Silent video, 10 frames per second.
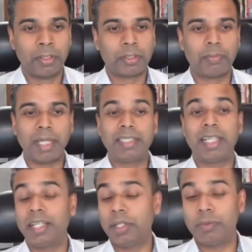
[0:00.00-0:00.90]
So
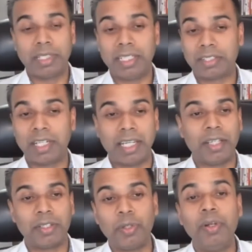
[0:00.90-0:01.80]
basically, it was literally
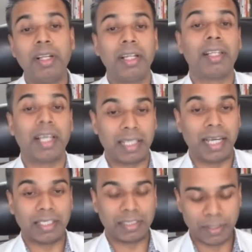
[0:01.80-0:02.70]
you learn like
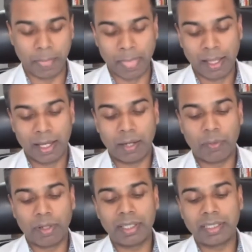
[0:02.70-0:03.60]
that.
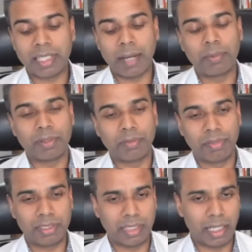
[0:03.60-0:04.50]
And one of the things that happened on the
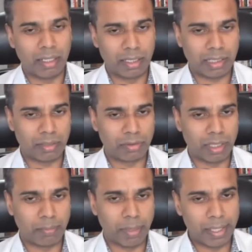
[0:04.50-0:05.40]
first day I learned how to
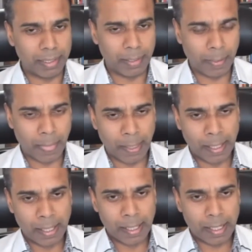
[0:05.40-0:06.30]
ride a bike,
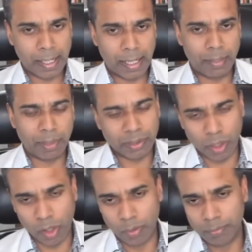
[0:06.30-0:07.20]
I went
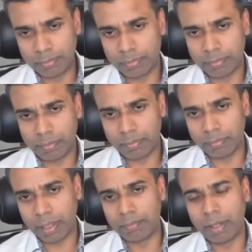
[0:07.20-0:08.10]
home.
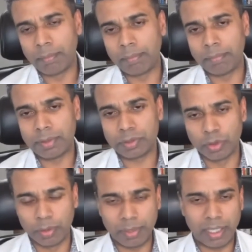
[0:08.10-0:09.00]
My mum
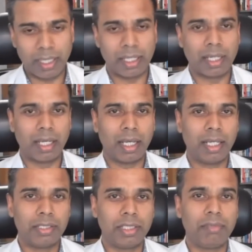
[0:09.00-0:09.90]
saw me
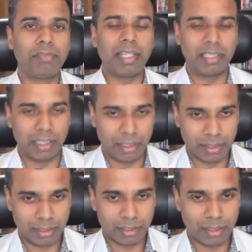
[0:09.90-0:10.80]
and she fainted.
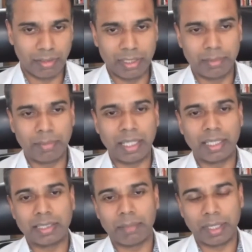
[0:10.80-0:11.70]
The reason
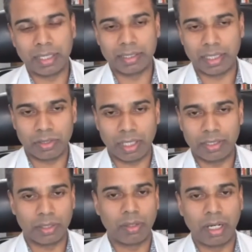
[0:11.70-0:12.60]
being is that because I
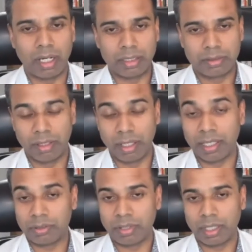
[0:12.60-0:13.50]
tried so hard to learn
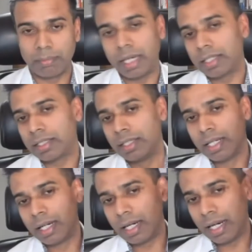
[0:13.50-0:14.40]
how to ride a bike,
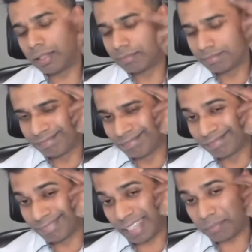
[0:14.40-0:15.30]
I had
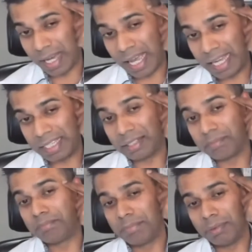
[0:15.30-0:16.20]
hit my head
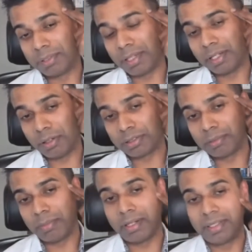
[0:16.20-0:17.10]
and there was like lots
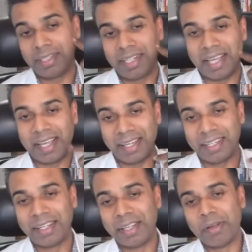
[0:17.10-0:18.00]
of blood
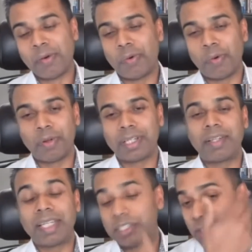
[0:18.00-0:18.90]
here, all
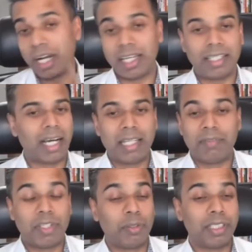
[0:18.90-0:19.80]
down here, dried. I
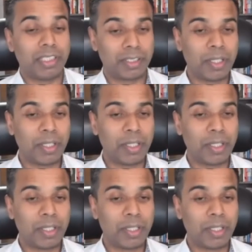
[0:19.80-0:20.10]
didn't even notice.